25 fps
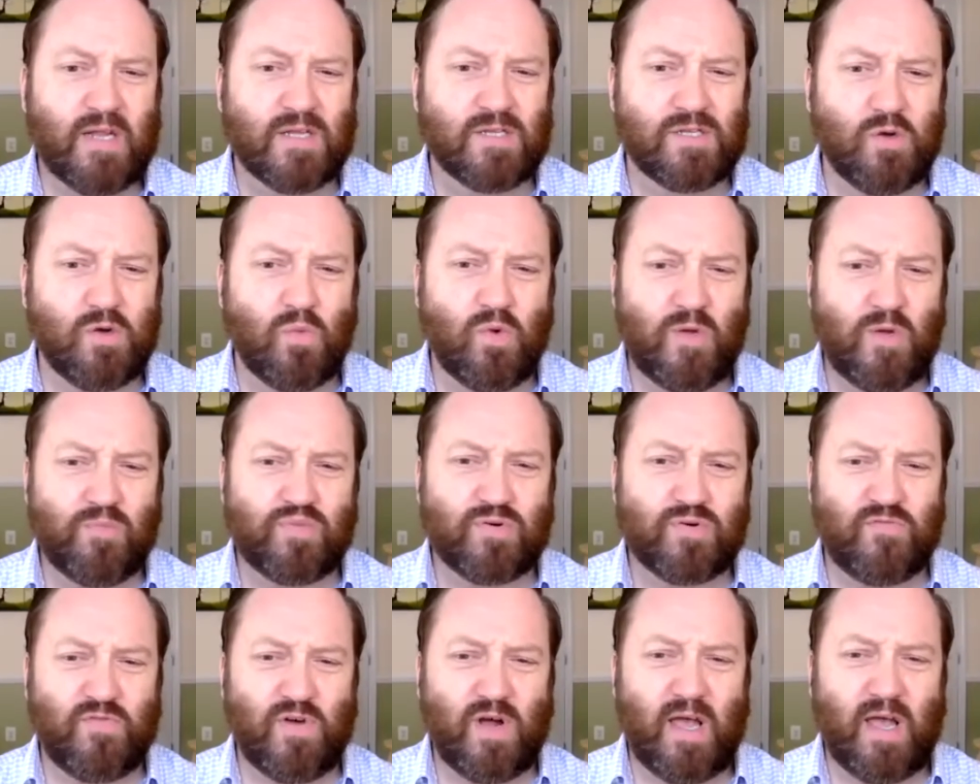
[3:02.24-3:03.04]
in. So we
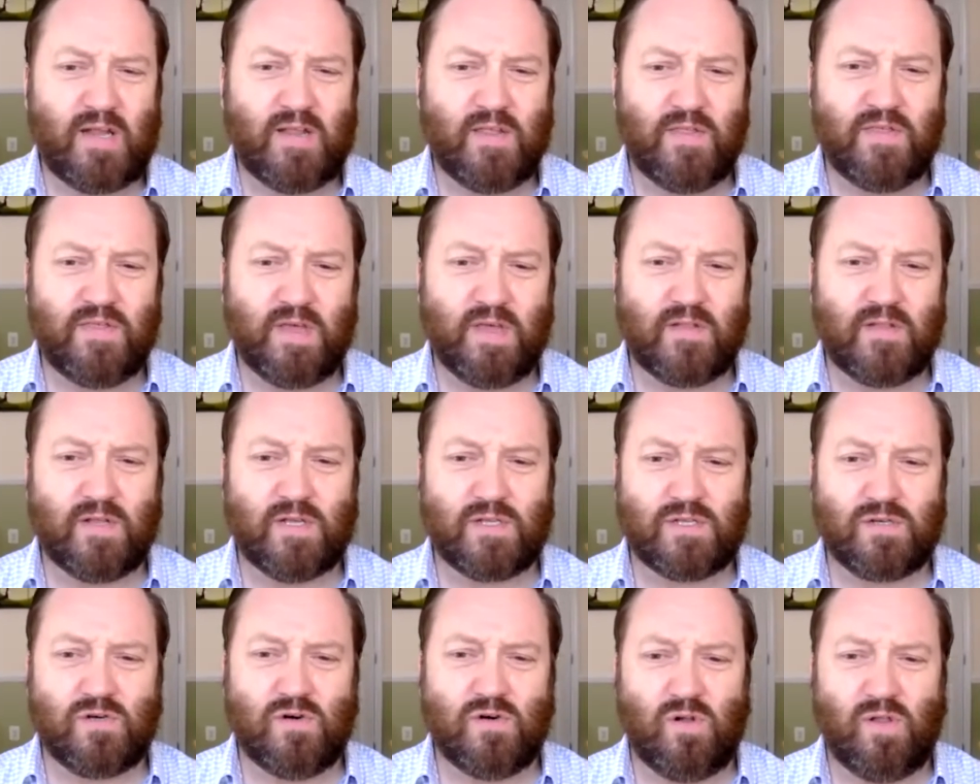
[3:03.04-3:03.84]
provide a thing
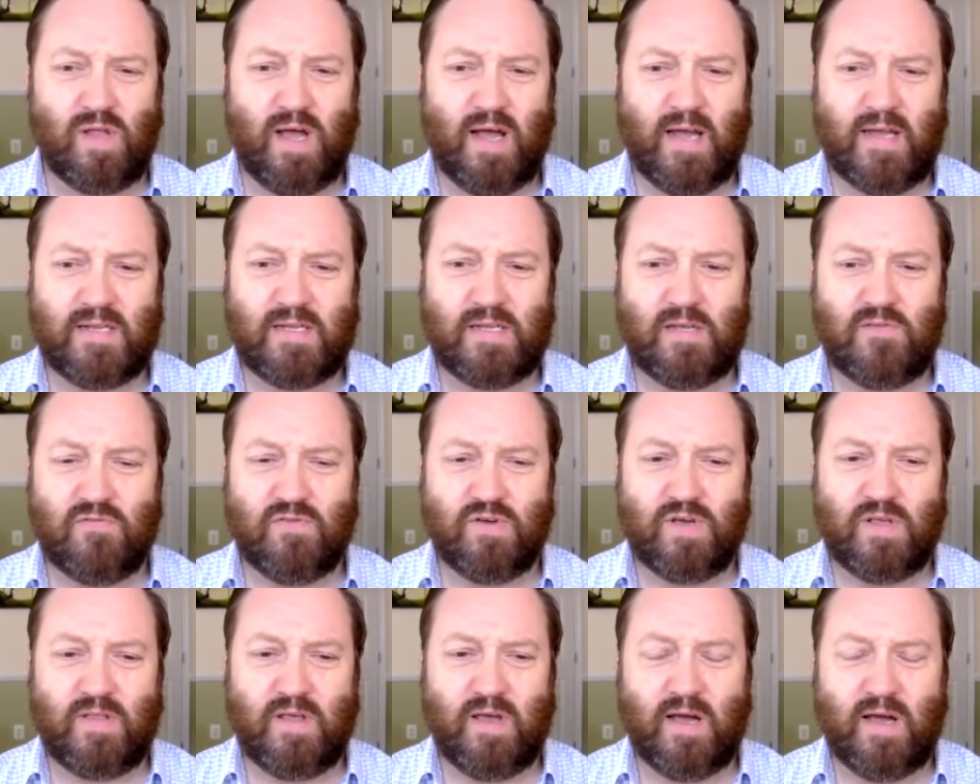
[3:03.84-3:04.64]
that's called
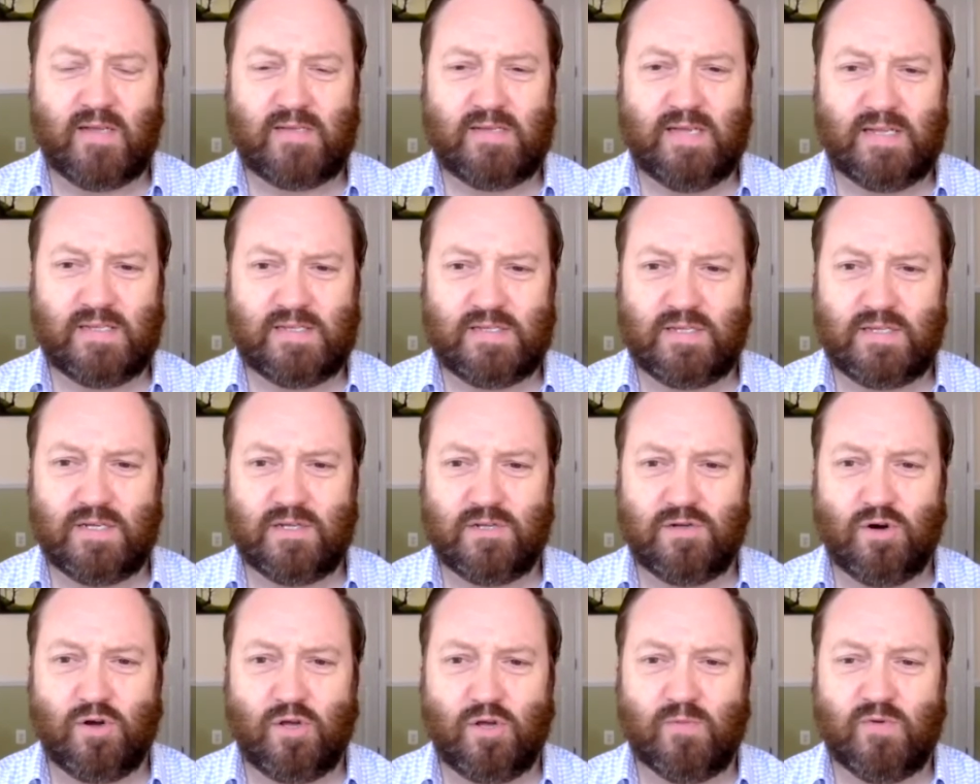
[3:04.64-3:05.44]
IDV, the Identity
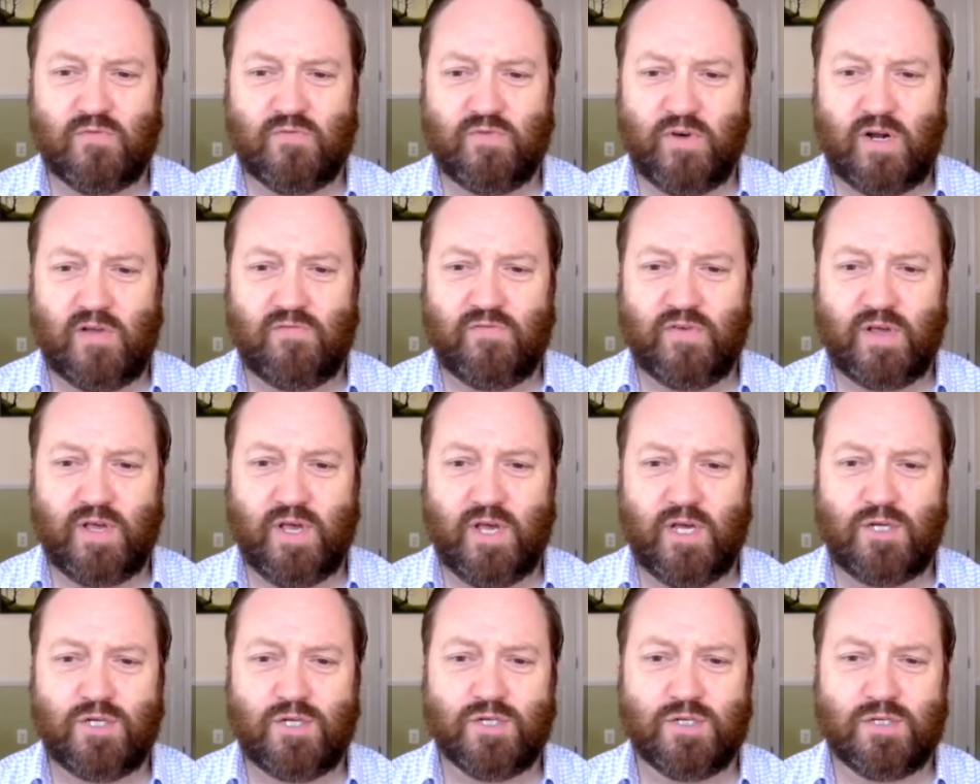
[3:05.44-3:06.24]
and Document
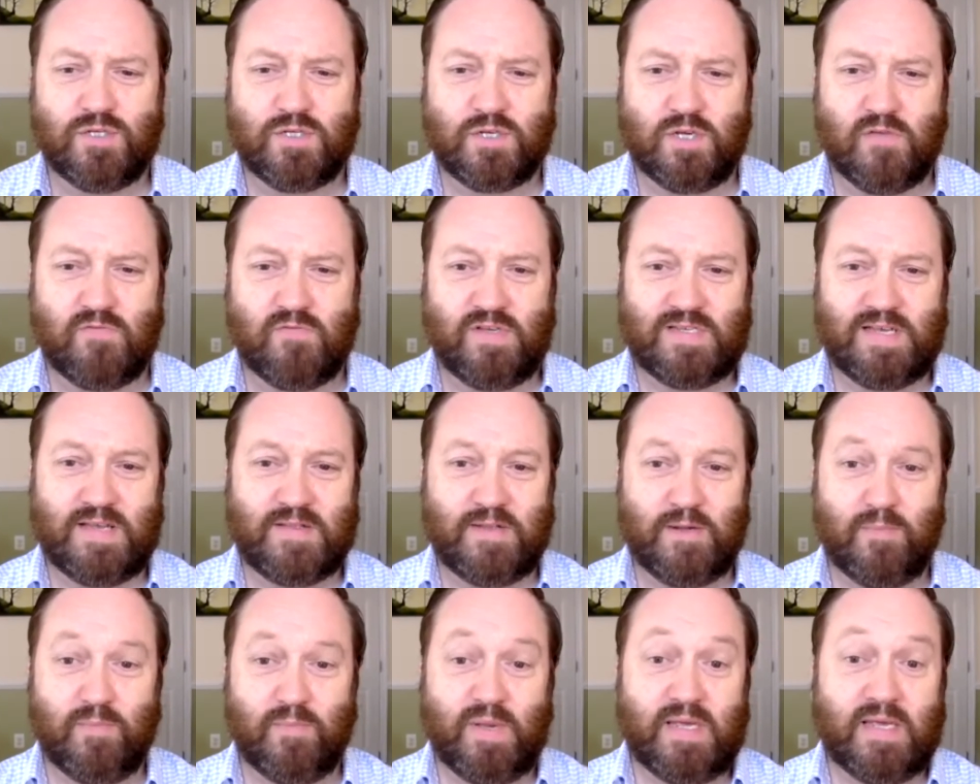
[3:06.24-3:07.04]
Verification Service,
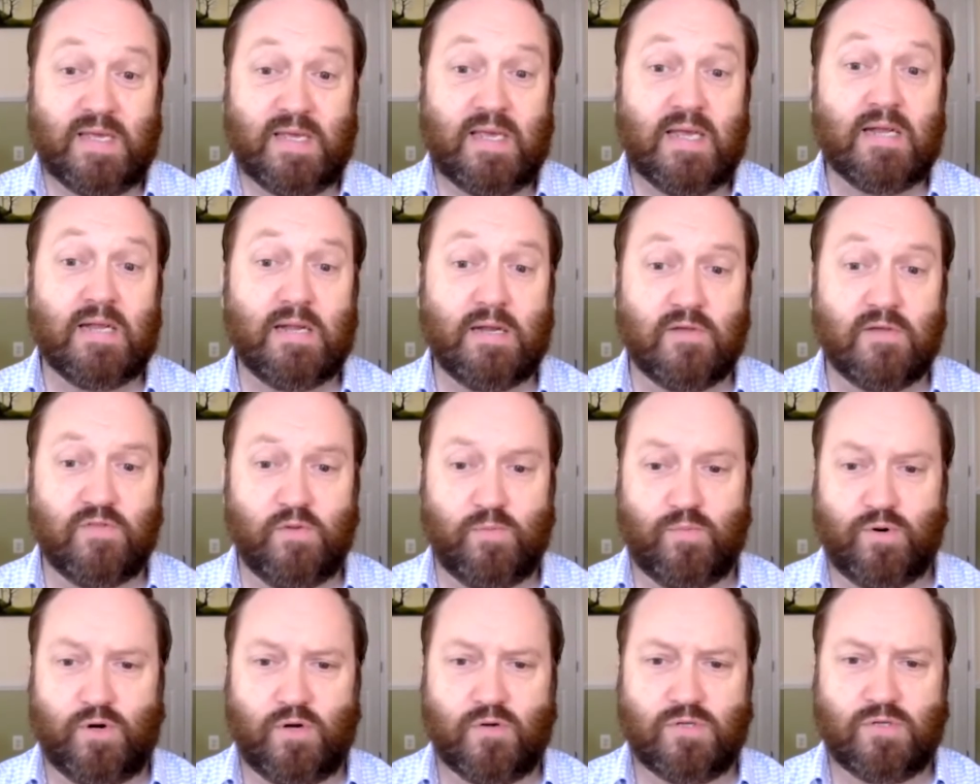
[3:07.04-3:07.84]
at the beginning of
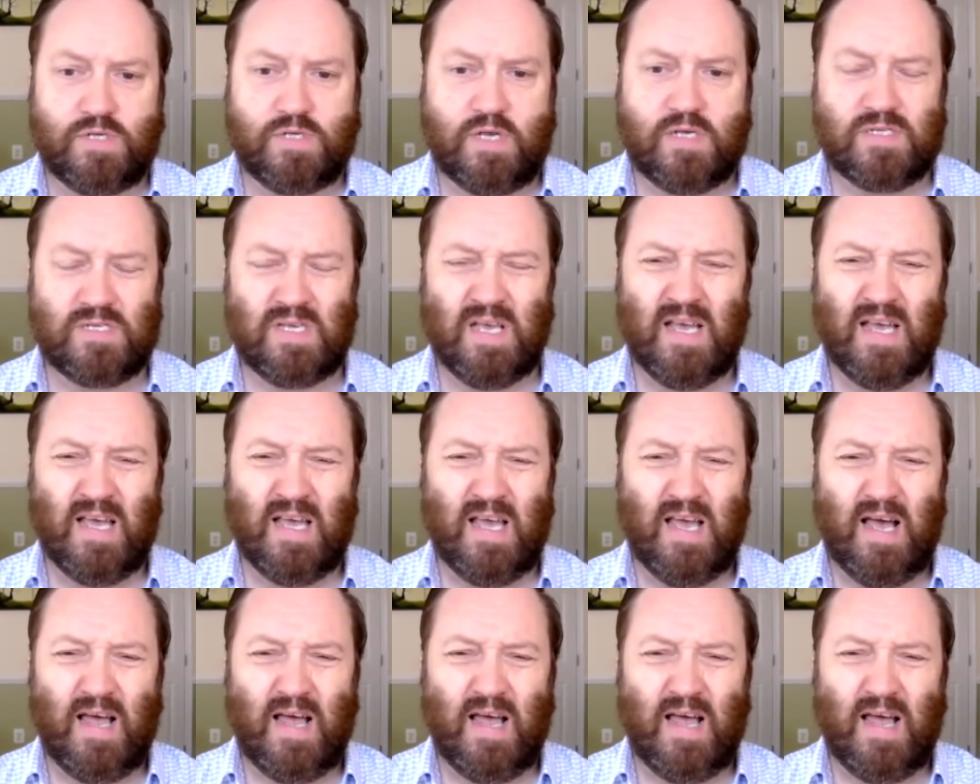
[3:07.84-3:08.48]
the process.